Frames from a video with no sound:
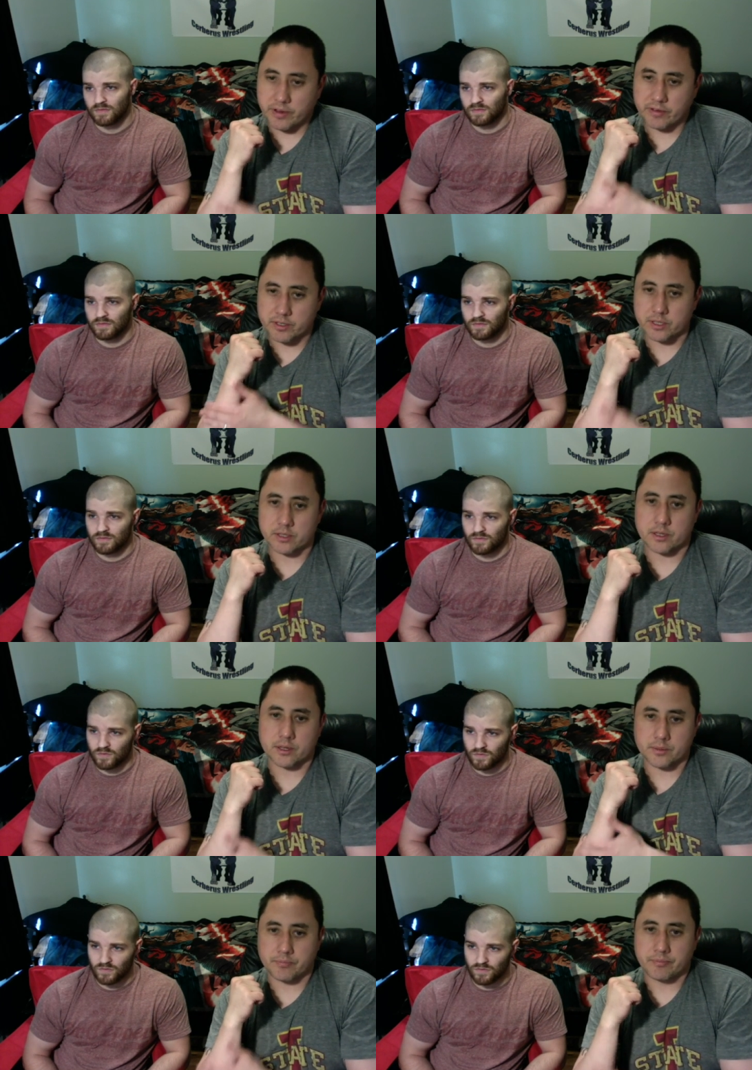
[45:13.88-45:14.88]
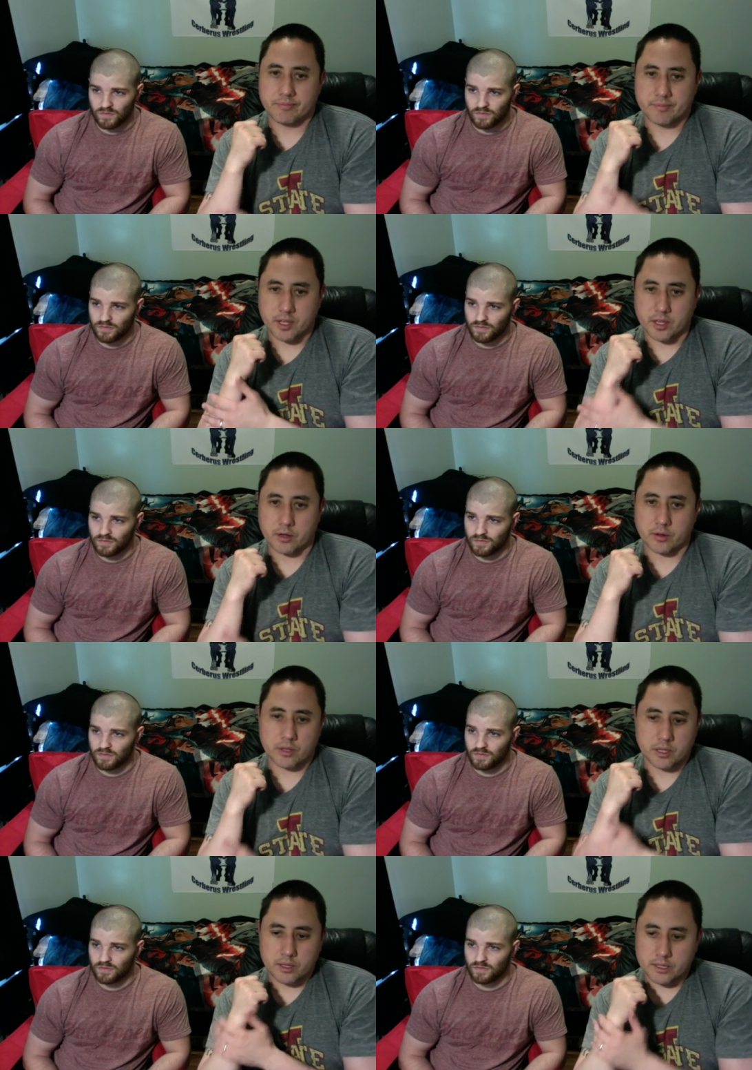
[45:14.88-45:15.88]
Speaker 1: having it, um, you know,
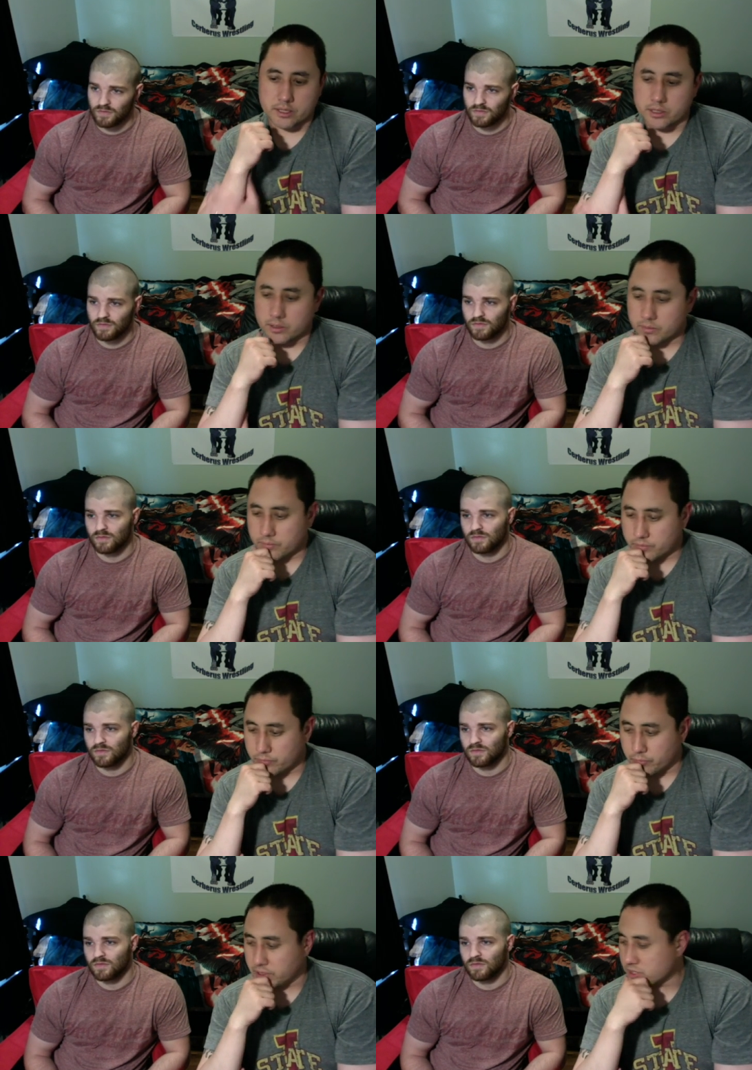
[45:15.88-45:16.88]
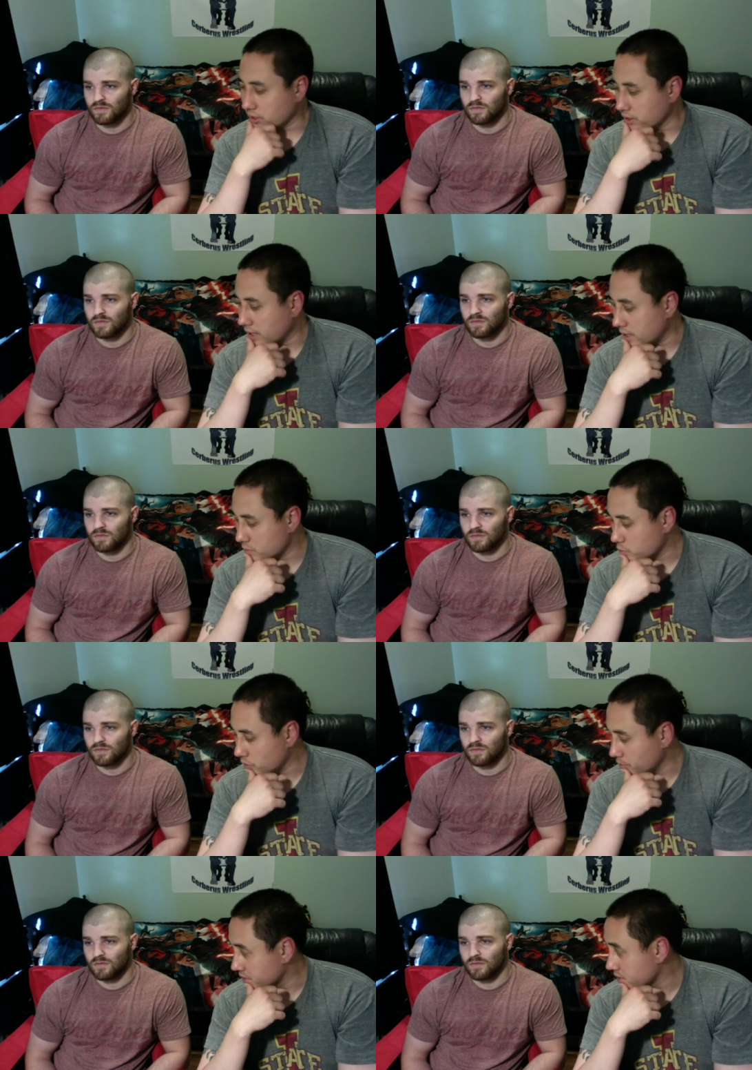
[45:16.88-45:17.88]
be stuck in the hospital
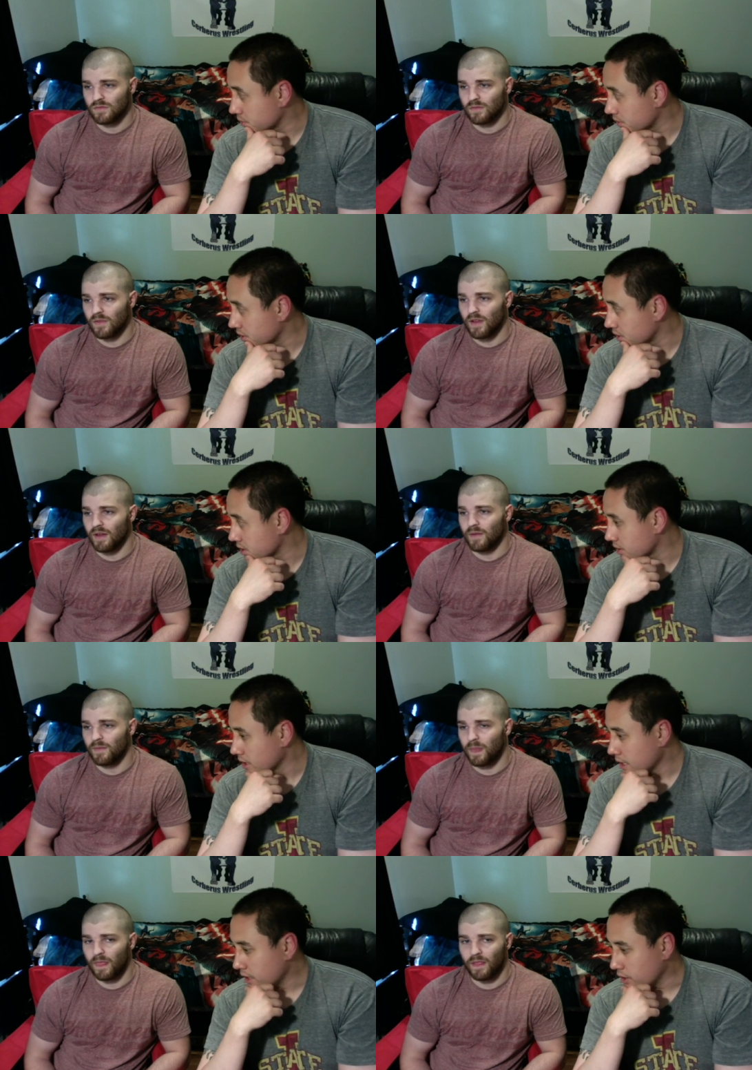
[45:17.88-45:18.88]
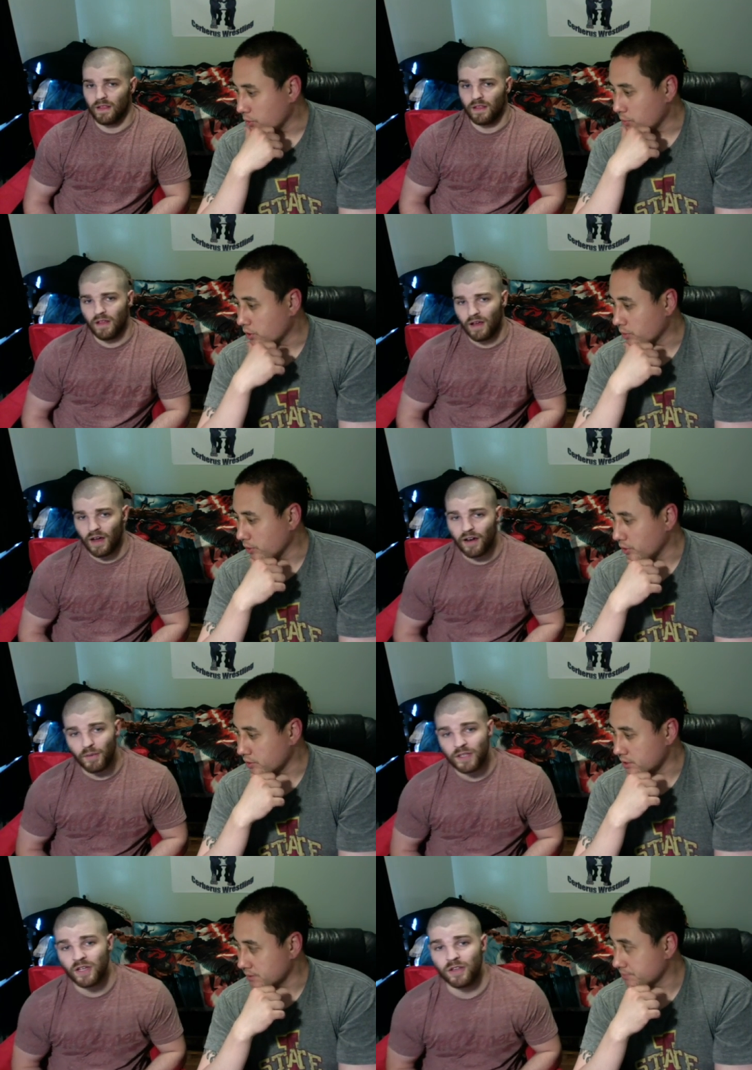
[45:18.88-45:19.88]
and miss some of this. Yeah. And, deal with broken. Bones. I would
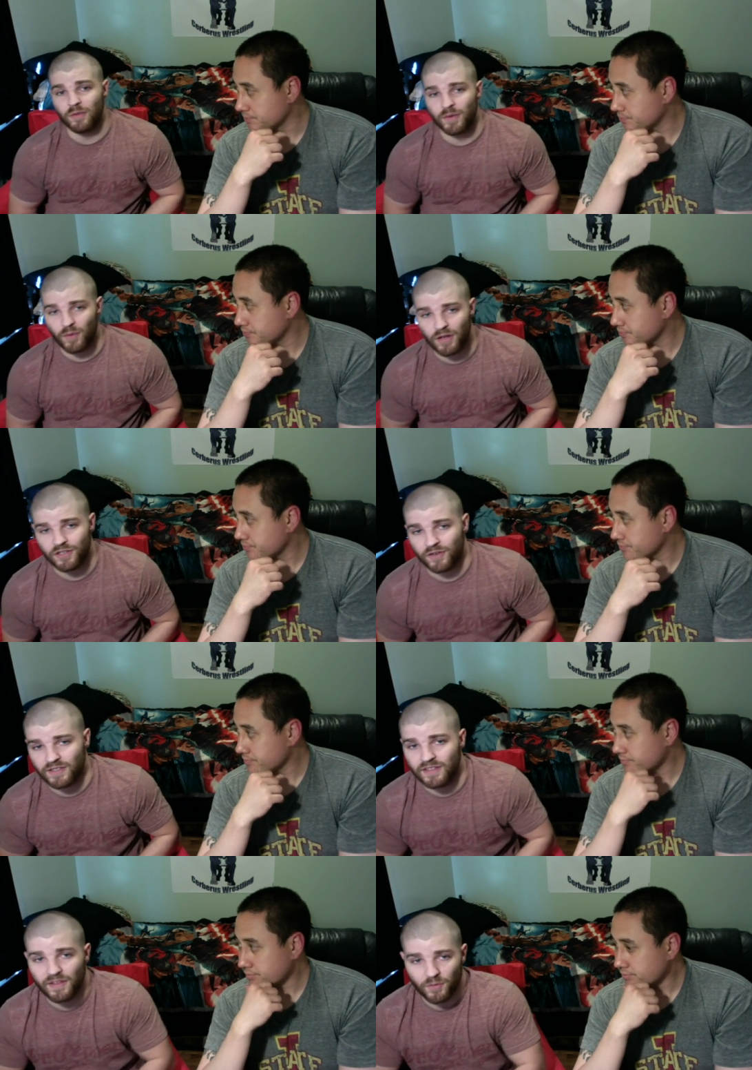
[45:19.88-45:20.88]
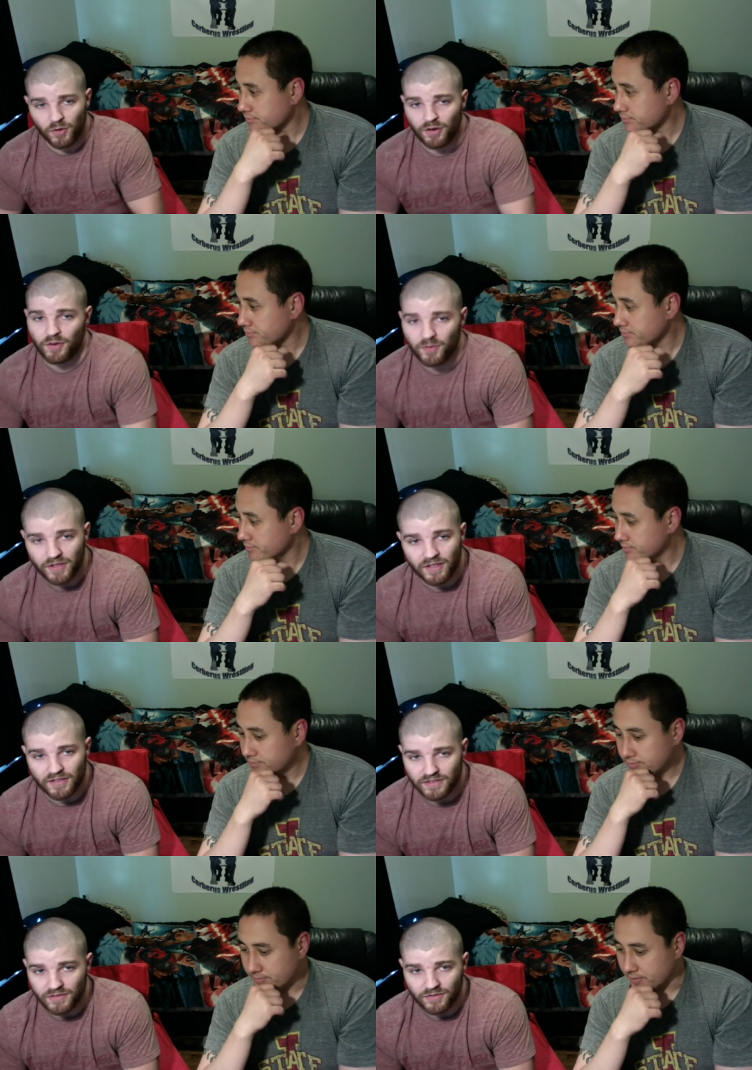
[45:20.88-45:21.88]
much
Speaker 2: rather been watching wrestling than working all
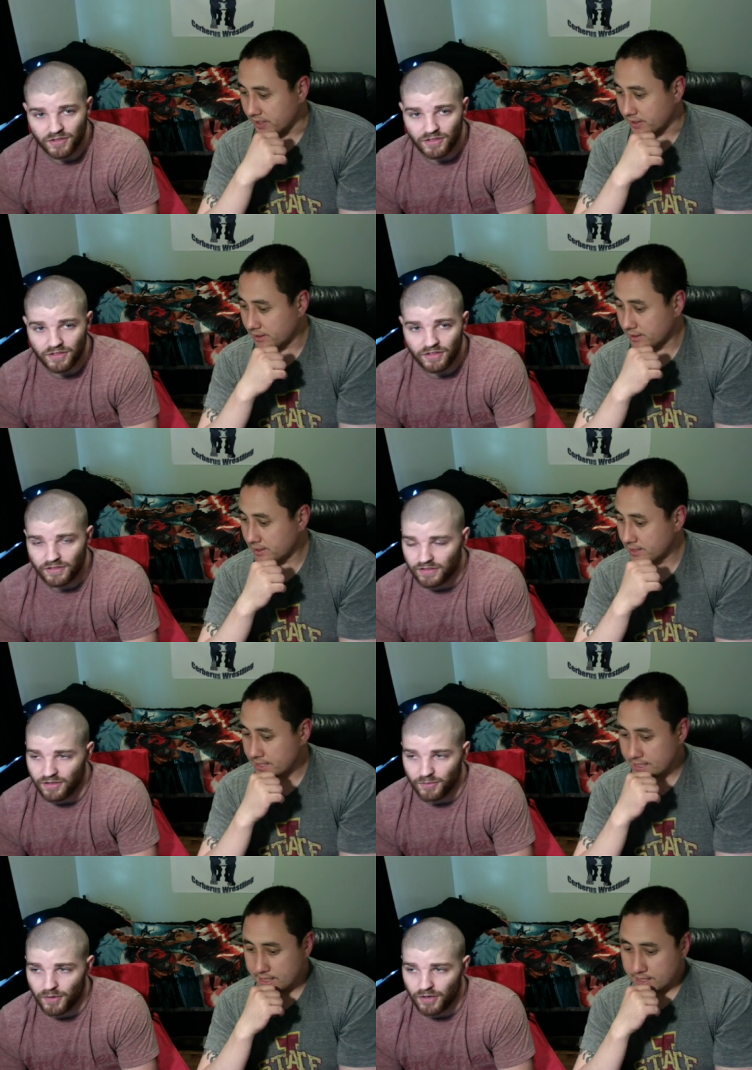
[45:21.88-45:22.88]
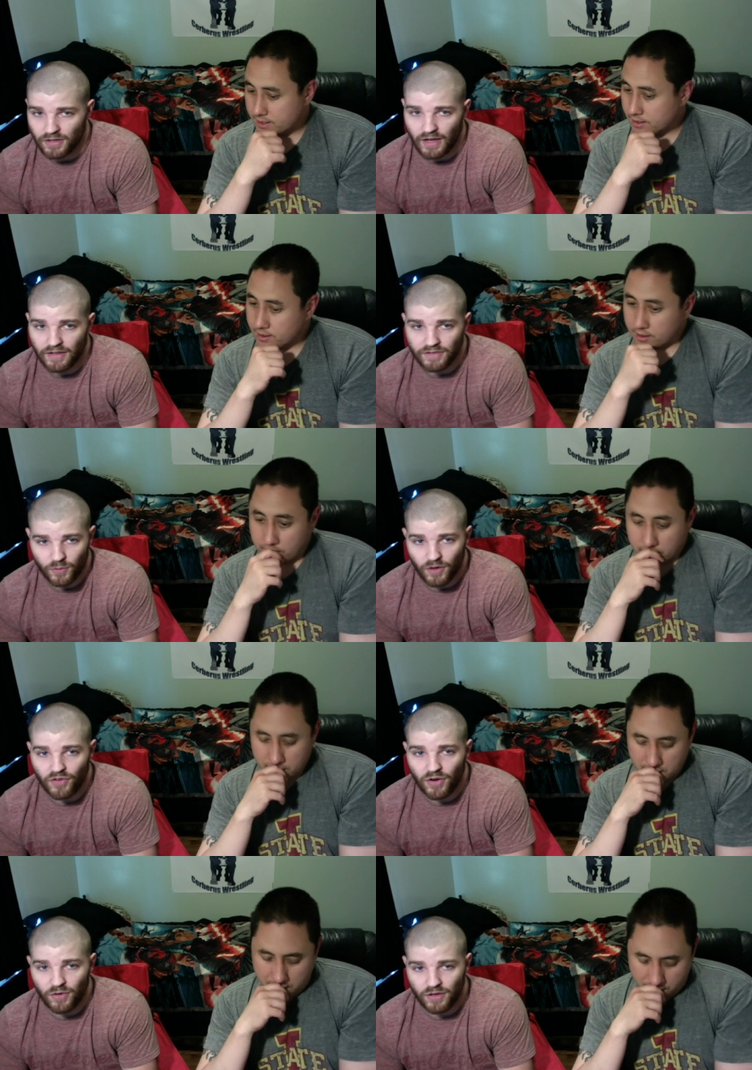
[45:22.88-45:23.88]
weekend. So yeah, you, you know, Mark, I twelve hours,